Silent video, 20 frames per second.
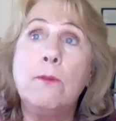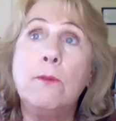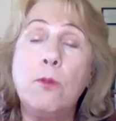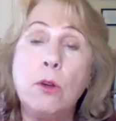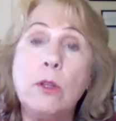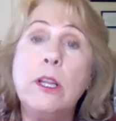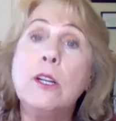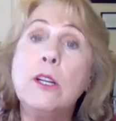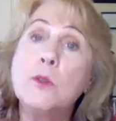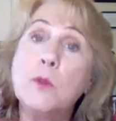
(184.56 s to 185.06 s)

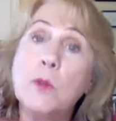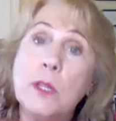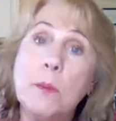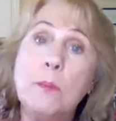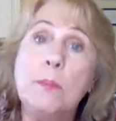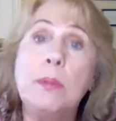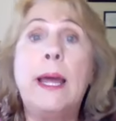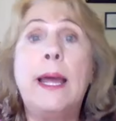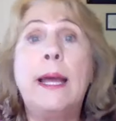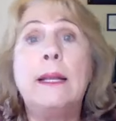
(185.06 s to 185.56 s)
four letters with a
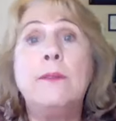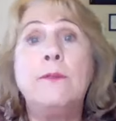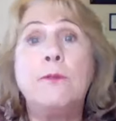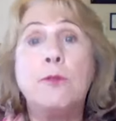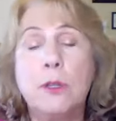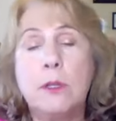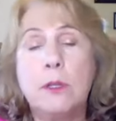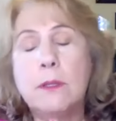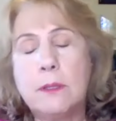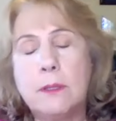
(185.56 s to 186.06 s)
blend
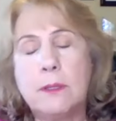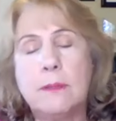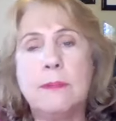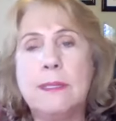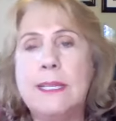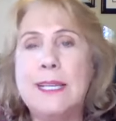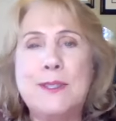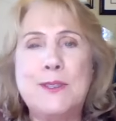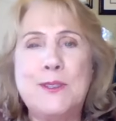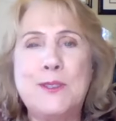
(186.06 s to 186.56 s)
for
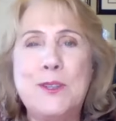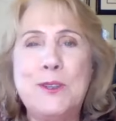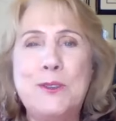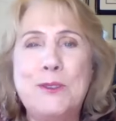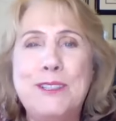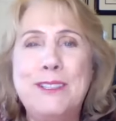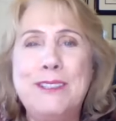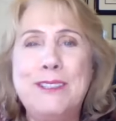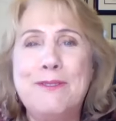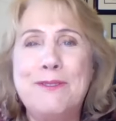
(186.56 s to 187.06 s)
test two
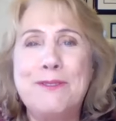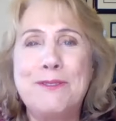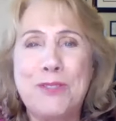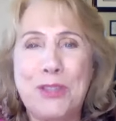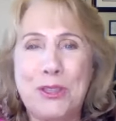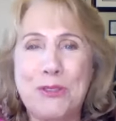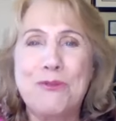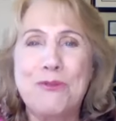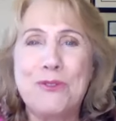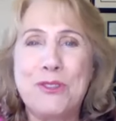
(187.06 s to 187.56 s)
and
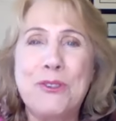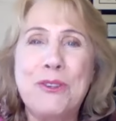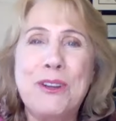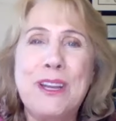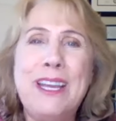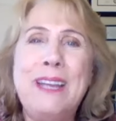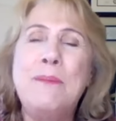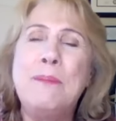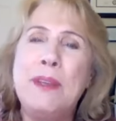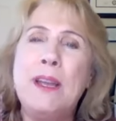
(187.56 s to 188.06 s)

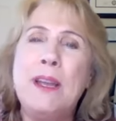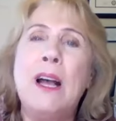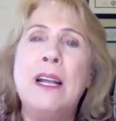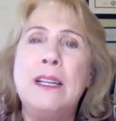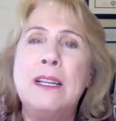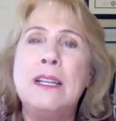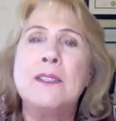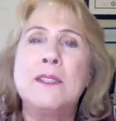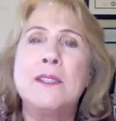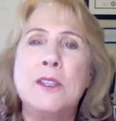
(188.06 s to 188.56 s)
three, and, be,
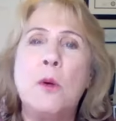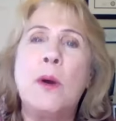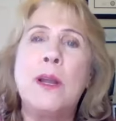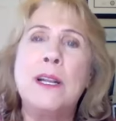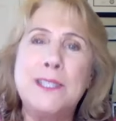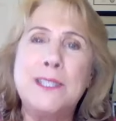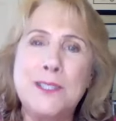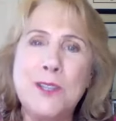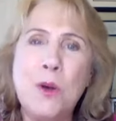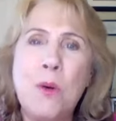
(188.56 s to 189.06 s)
and so on
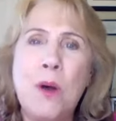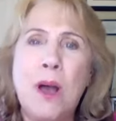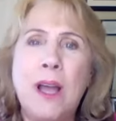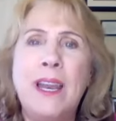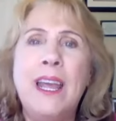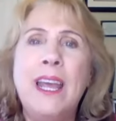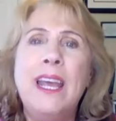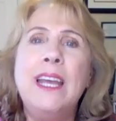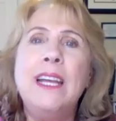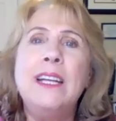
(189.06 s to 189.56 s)
and so
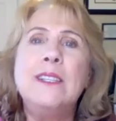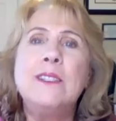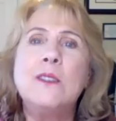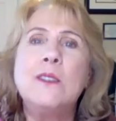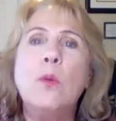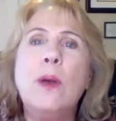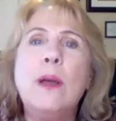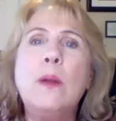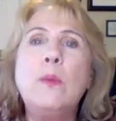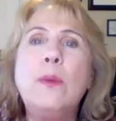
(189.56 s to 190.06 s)
on.
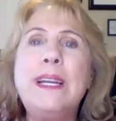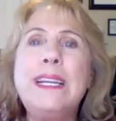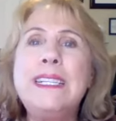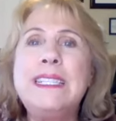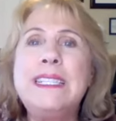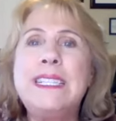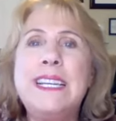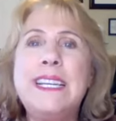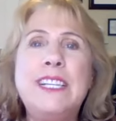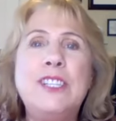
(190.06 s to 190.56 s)
So when
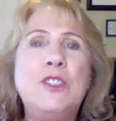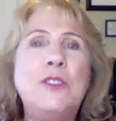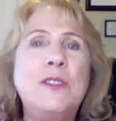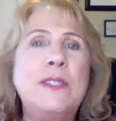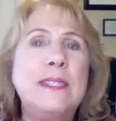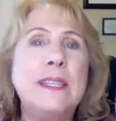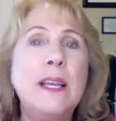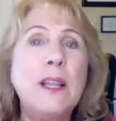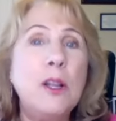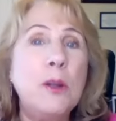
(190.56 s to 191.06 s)
we teach
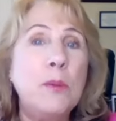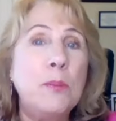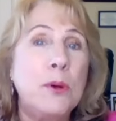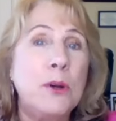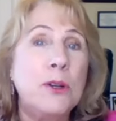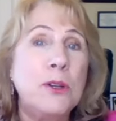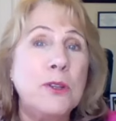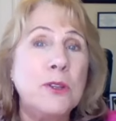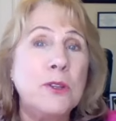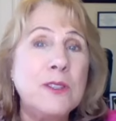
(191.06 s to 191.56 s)

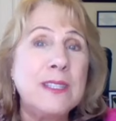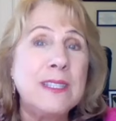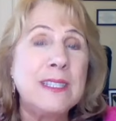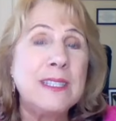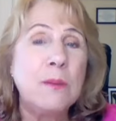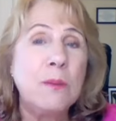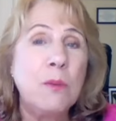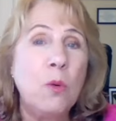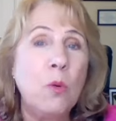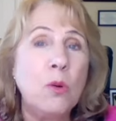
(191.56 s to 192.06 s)
syllables,
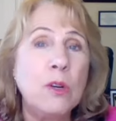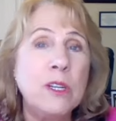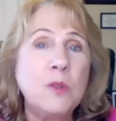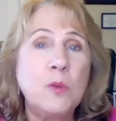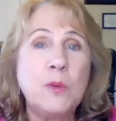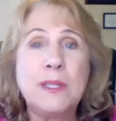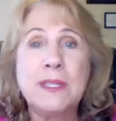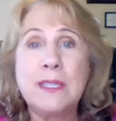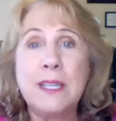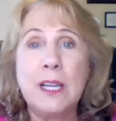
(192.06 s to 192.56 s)
words
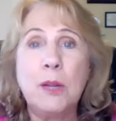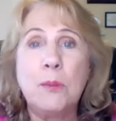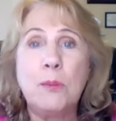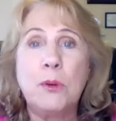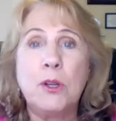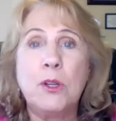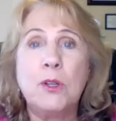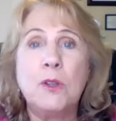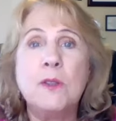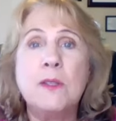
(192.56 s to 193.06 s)
with
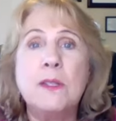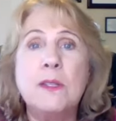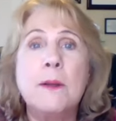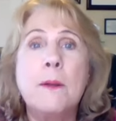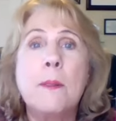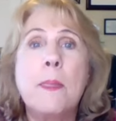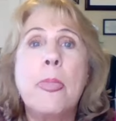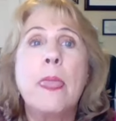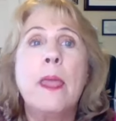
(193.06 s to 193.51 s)
syllables,